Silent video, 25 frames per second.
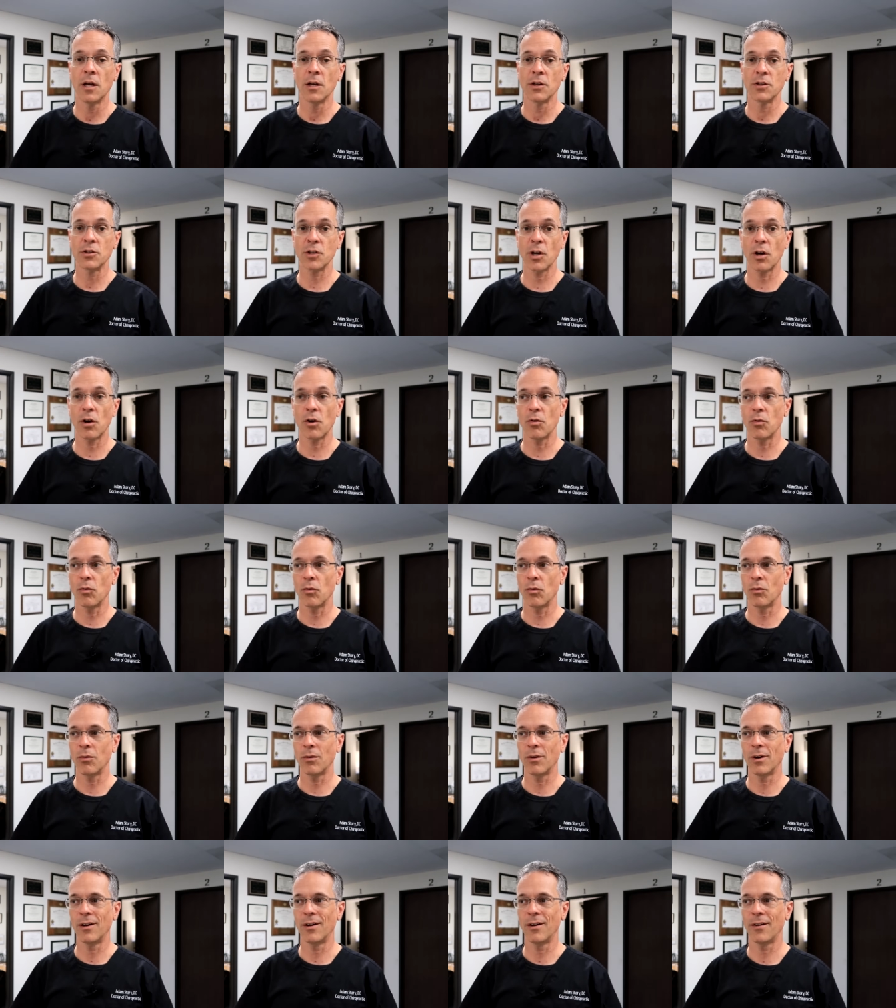So
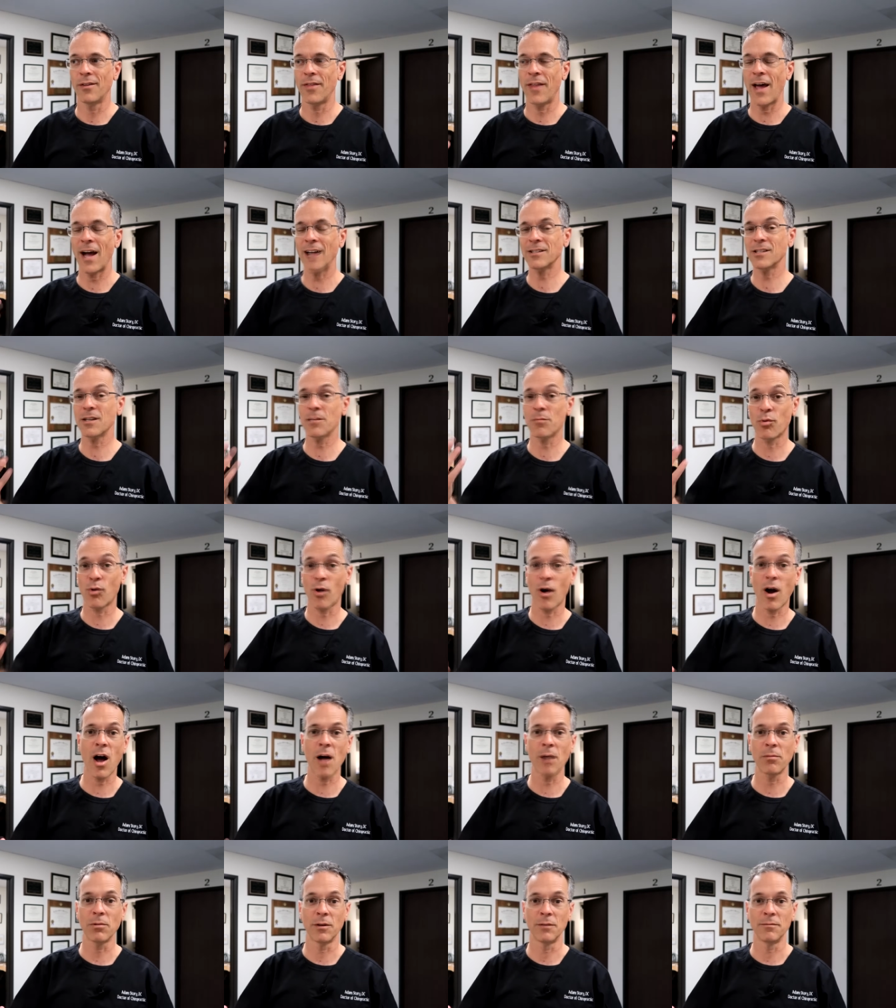that's a
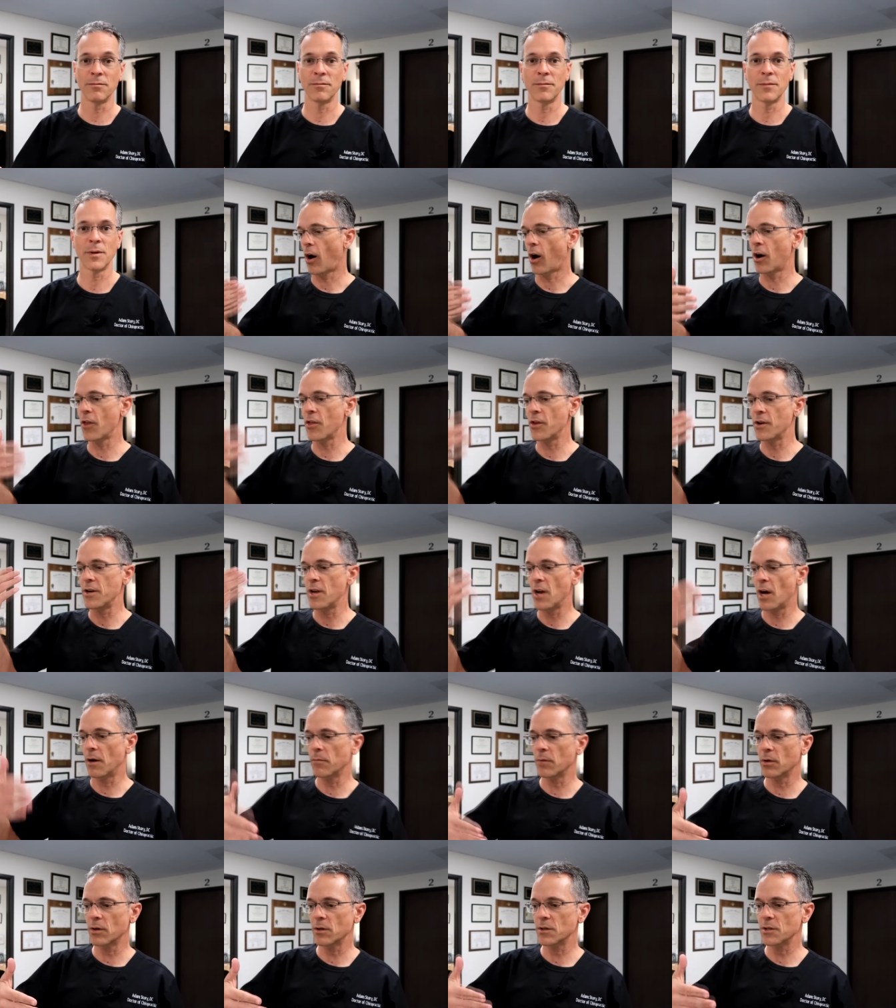problem. Are the
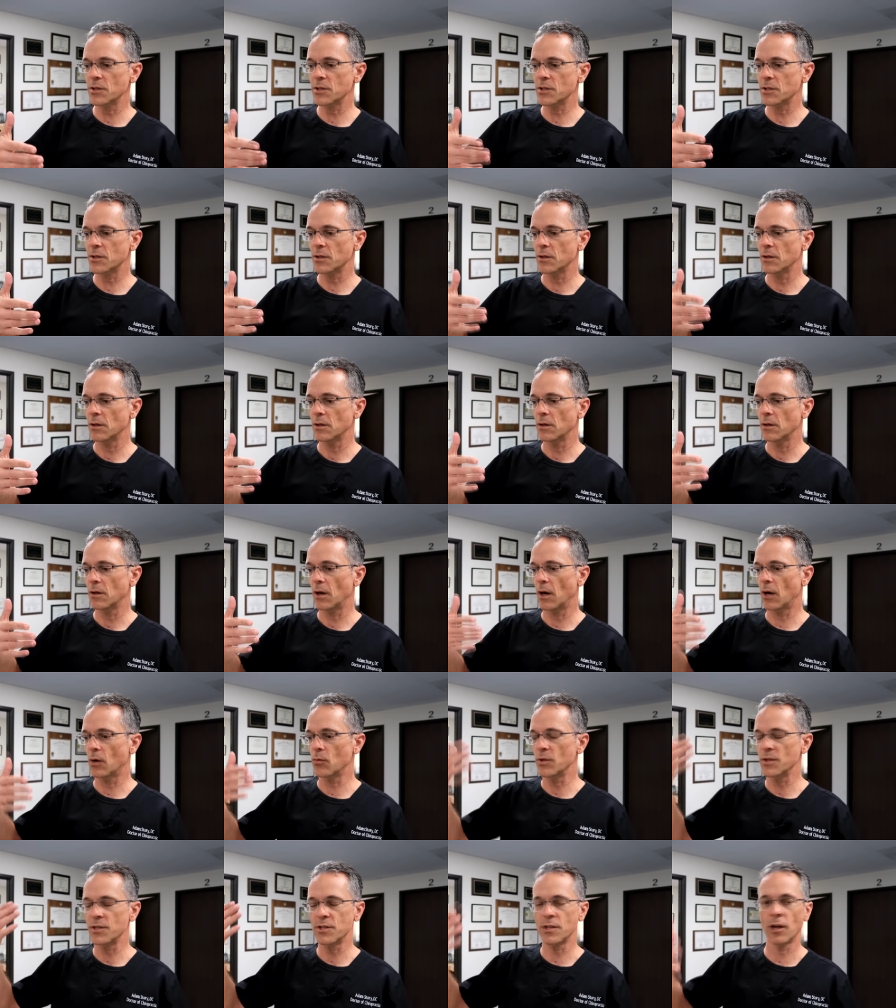numbers
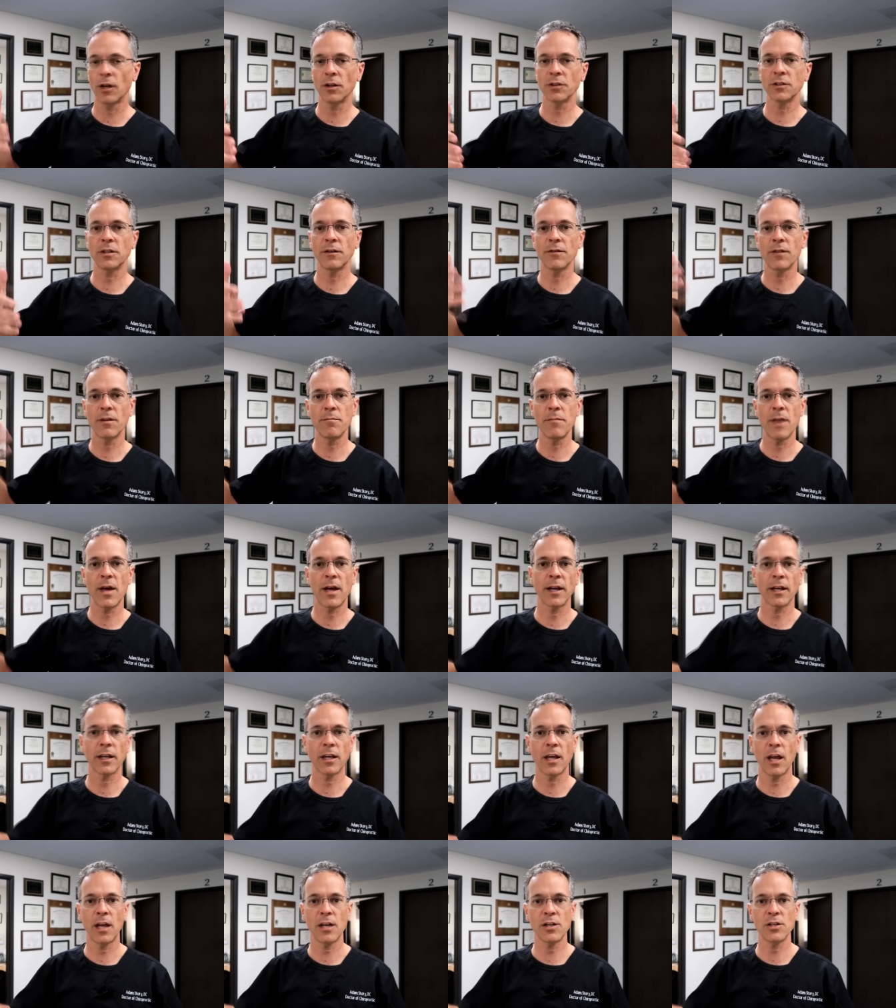a result of the
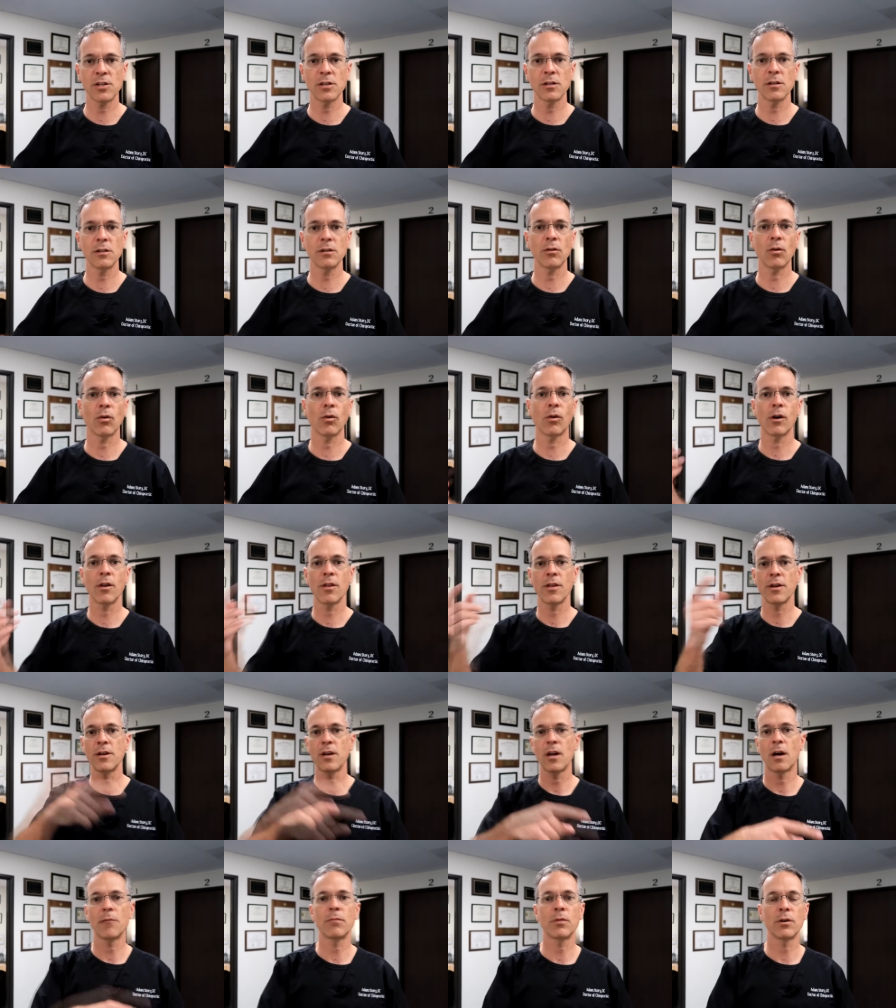medication, or are the
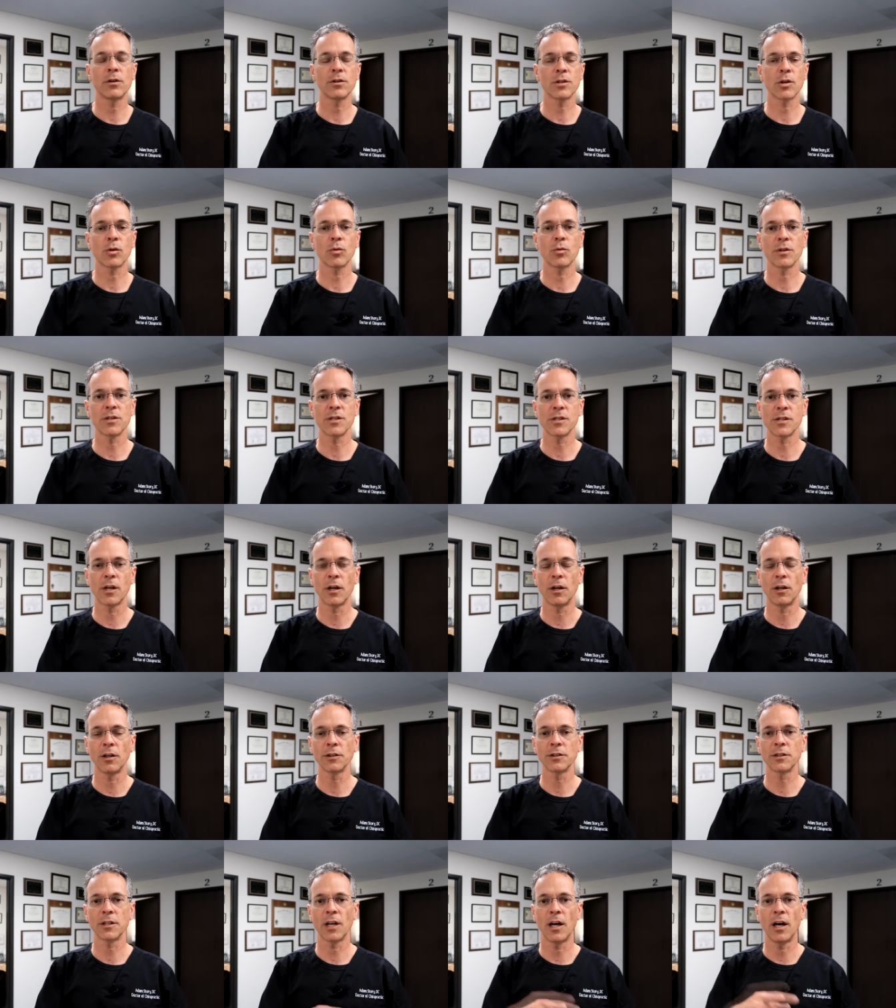numbers a
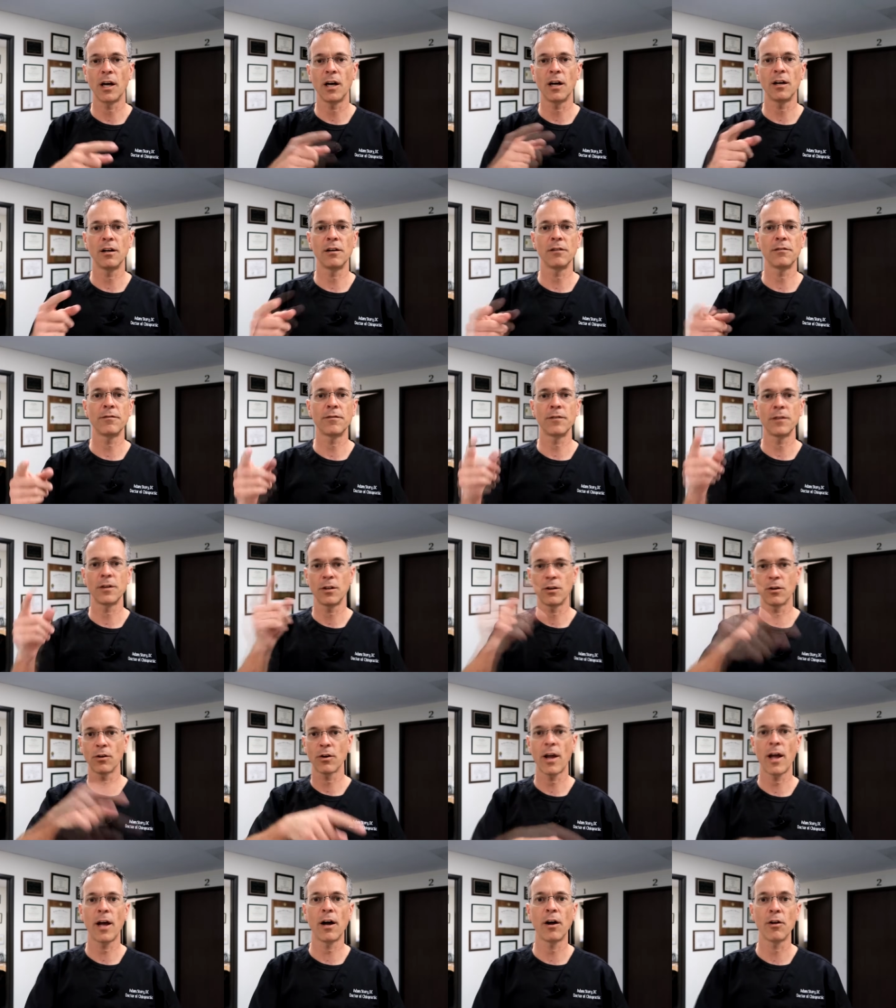result of
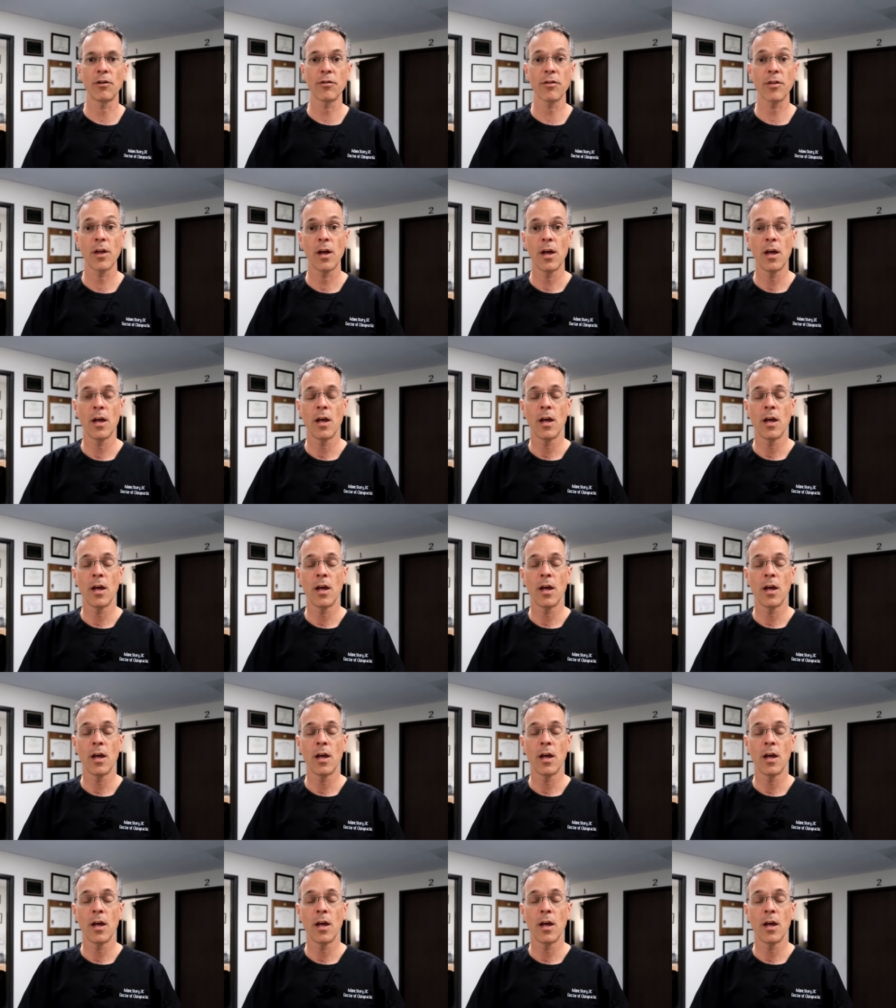your health?